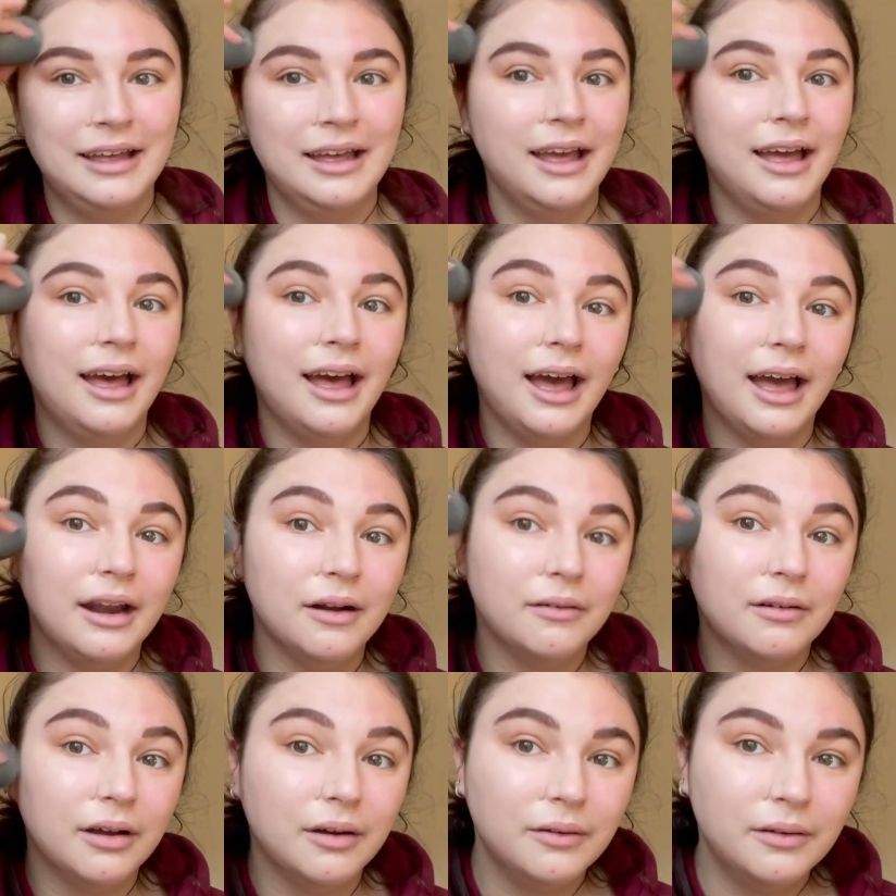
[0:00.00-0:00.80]
I
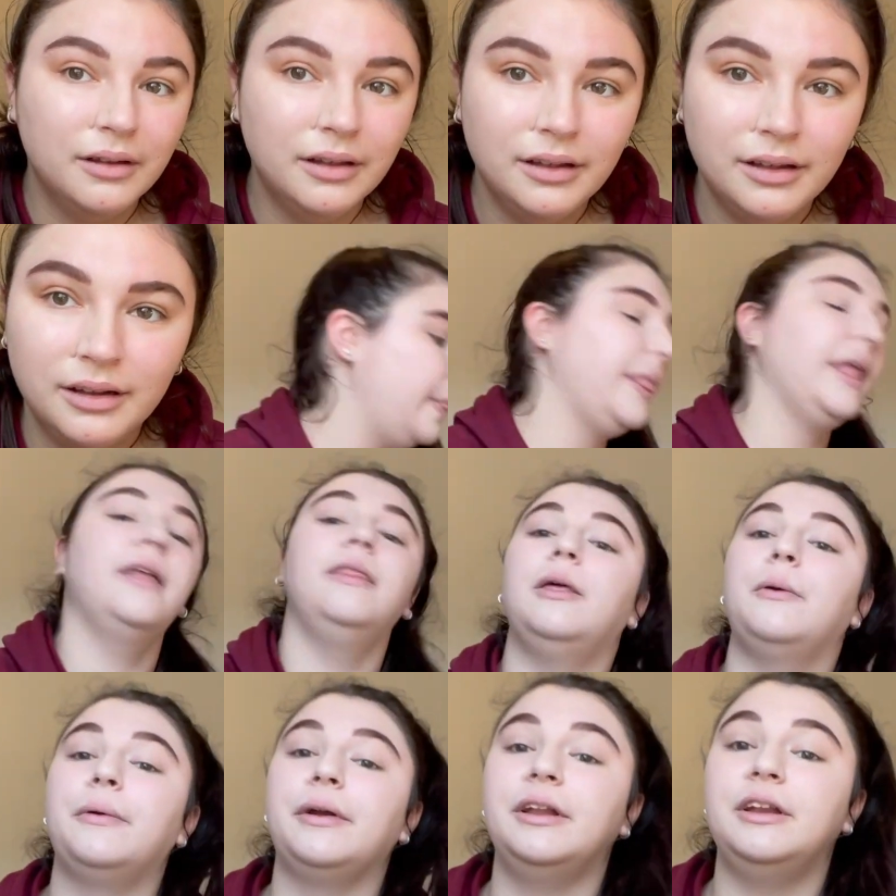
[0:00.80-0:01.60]
don't know.
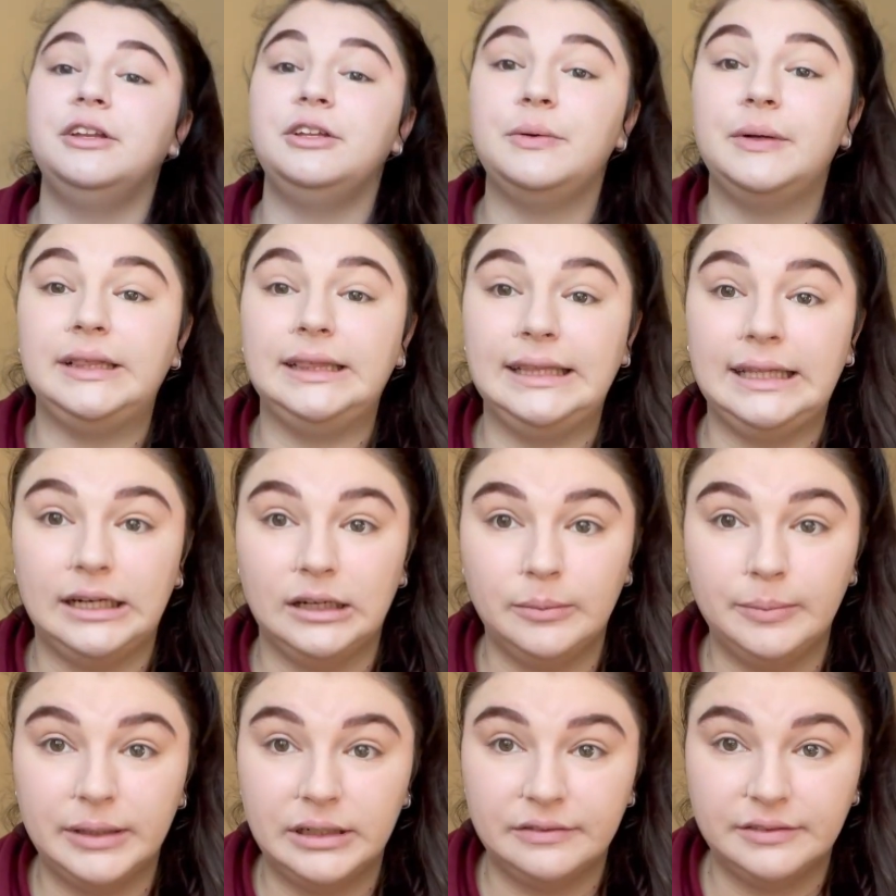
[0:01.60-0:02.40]
Then we're gonna do a little
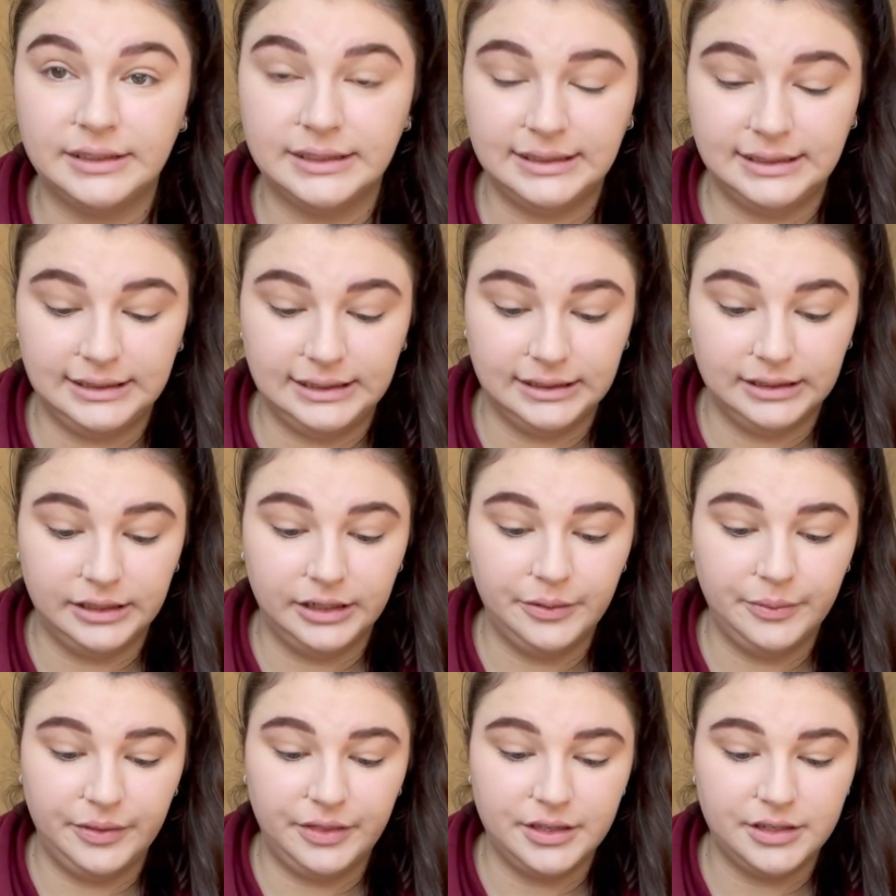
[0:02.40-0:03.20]
bit of concealer
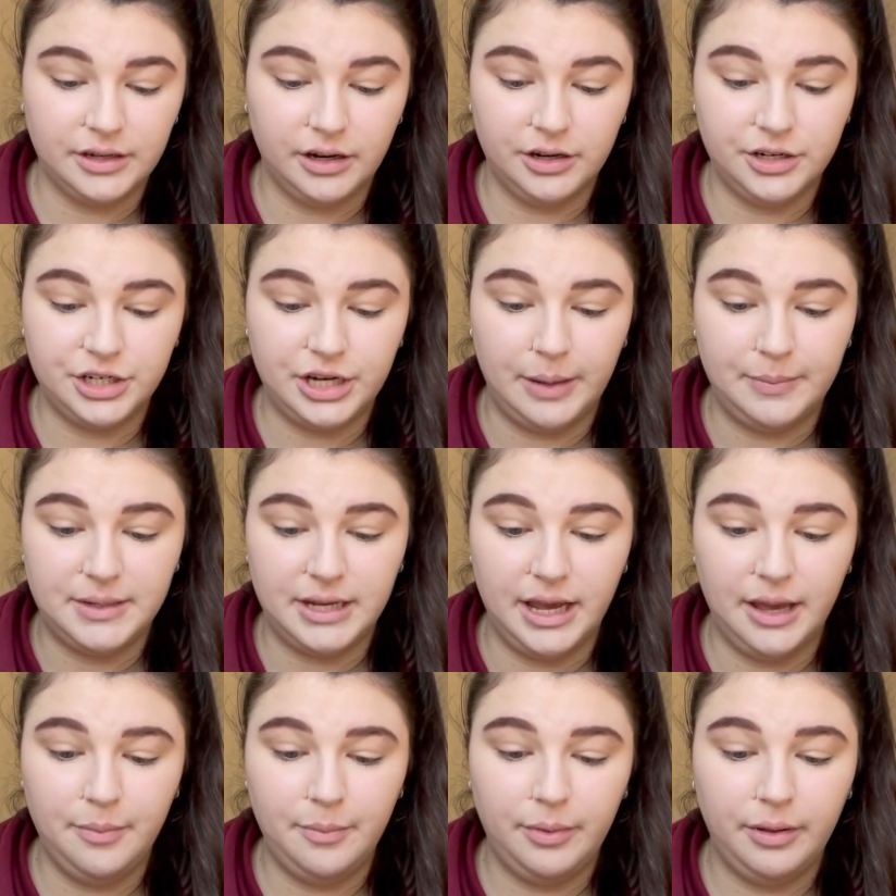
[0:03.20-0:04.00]
with the Tarte Shape
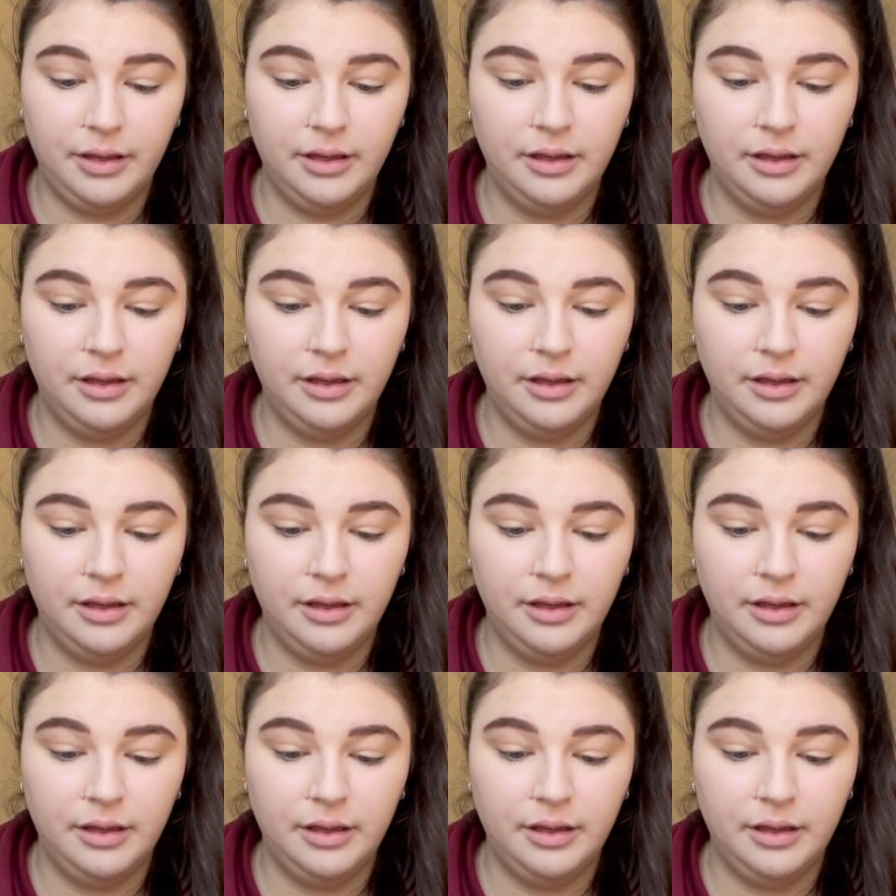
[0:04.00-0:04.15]
Tape.